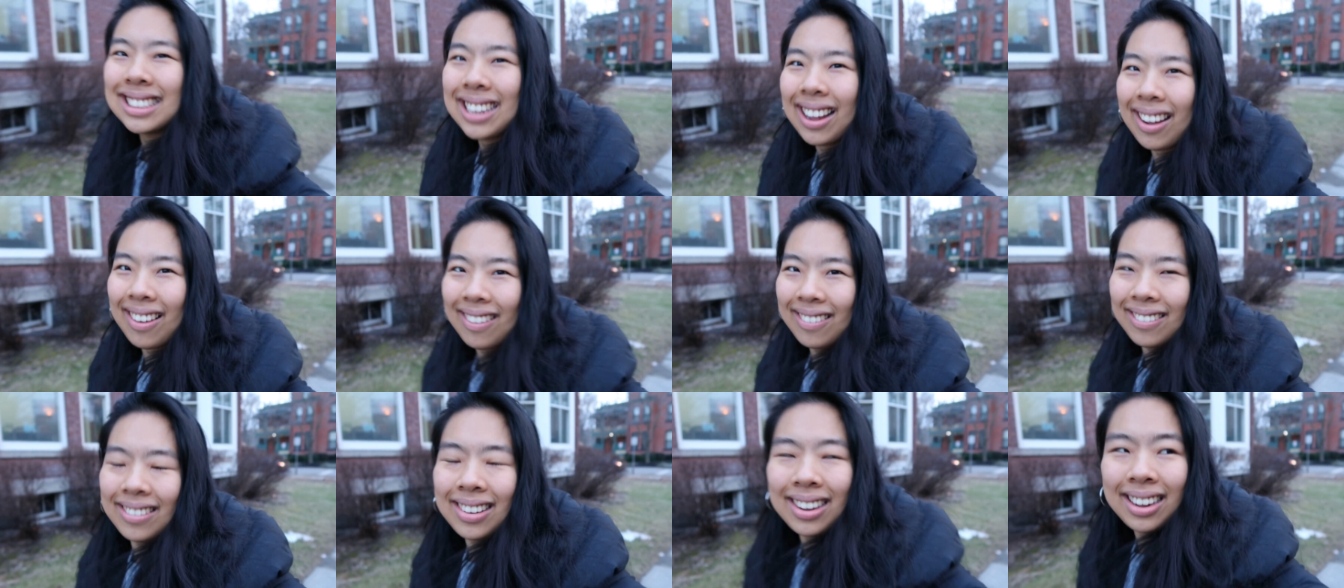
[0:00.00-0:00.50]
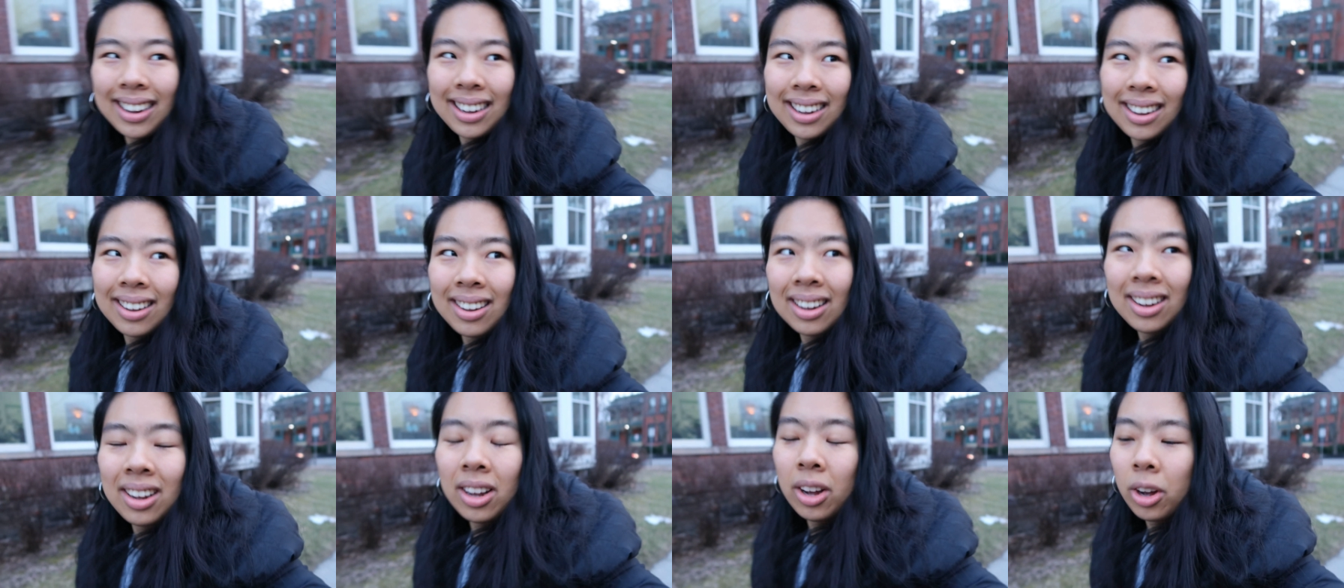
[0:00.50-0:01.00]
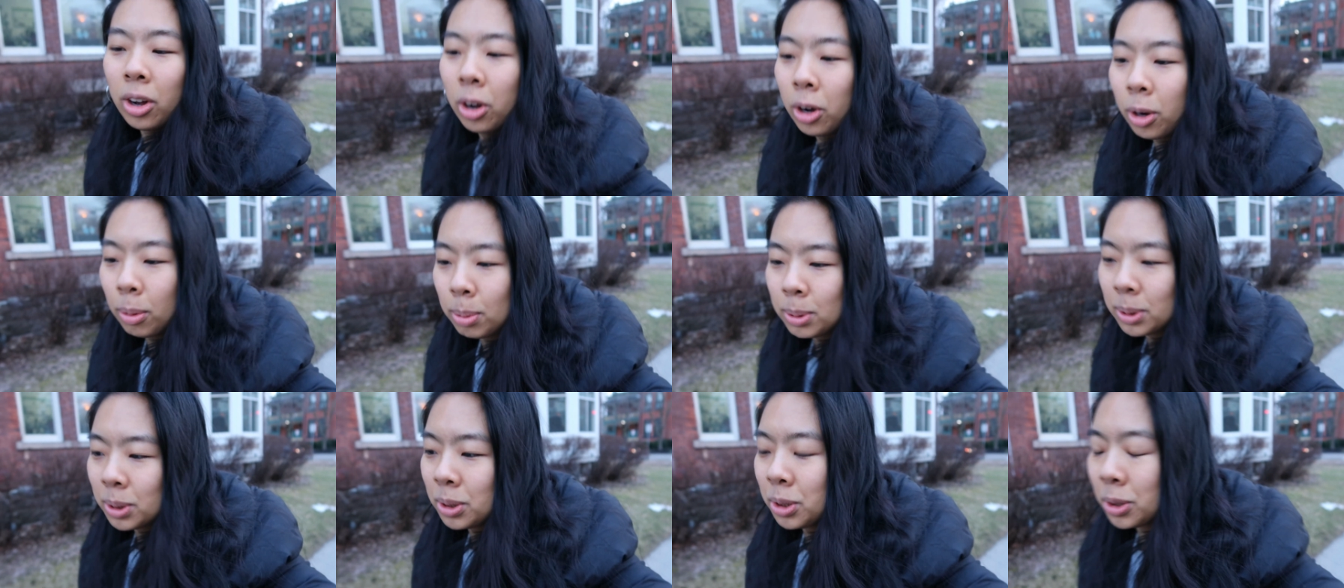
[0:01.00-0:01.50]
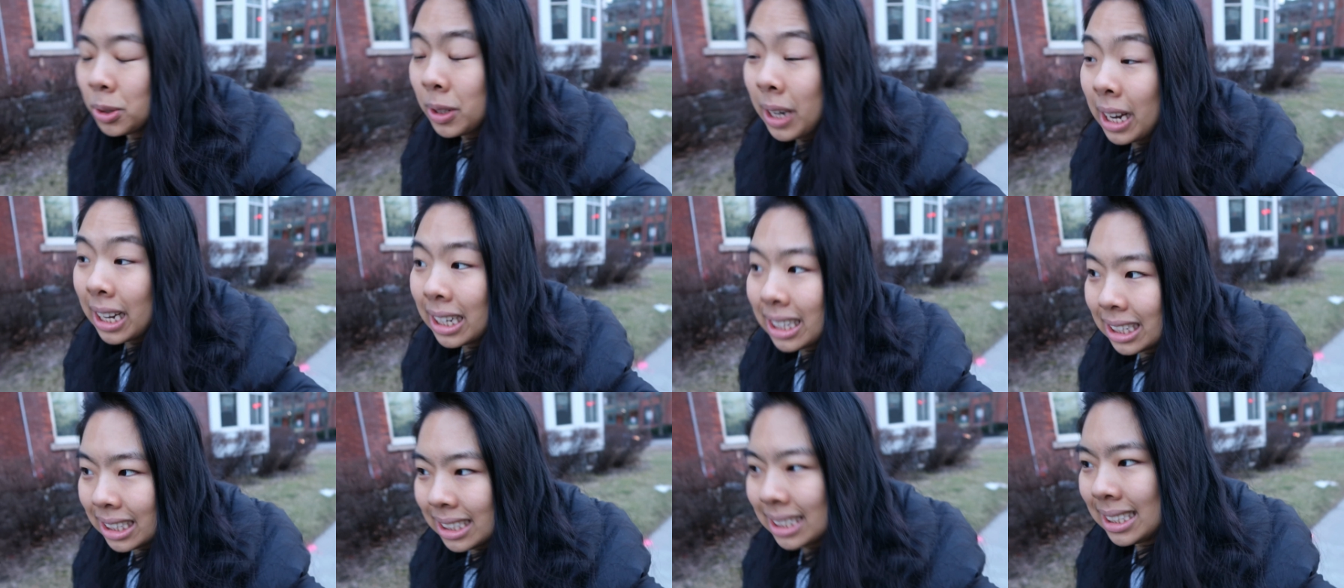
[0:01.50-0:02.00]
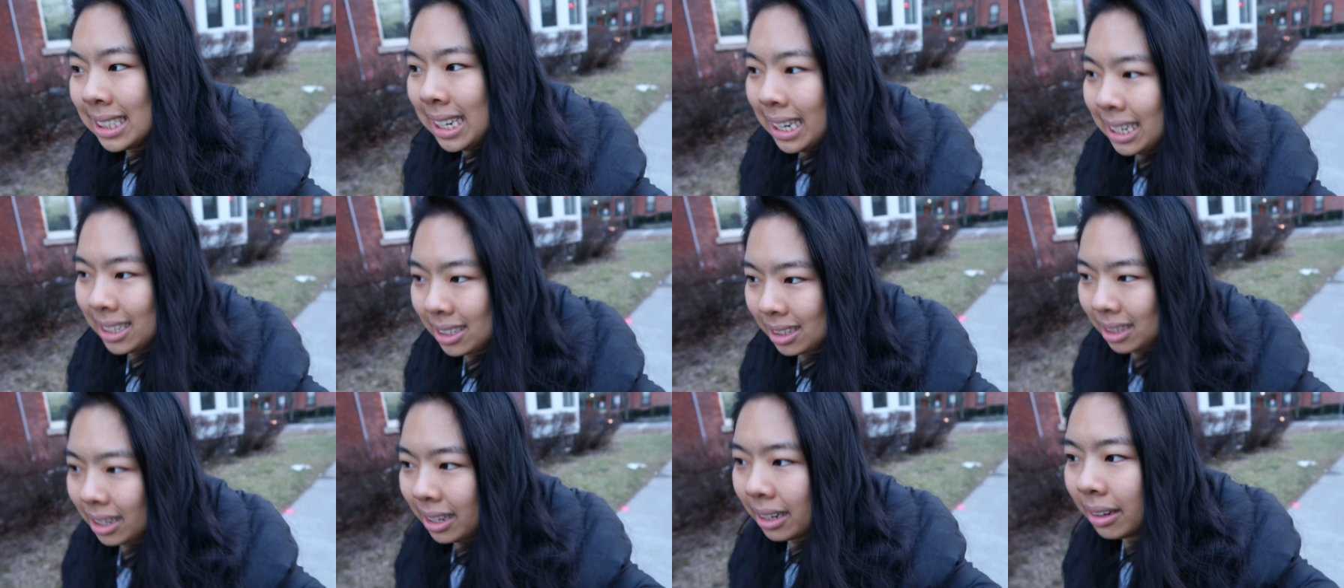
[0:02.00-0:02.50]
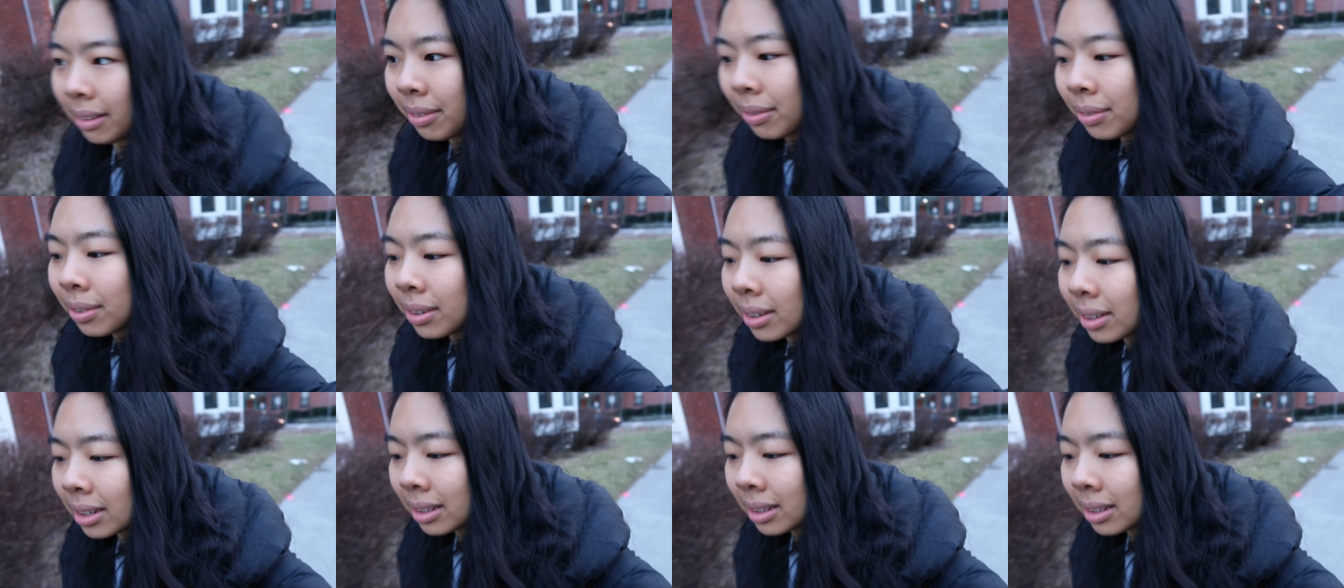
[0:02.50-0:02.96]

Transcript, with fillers: So, hope you enjoyed this day in the life.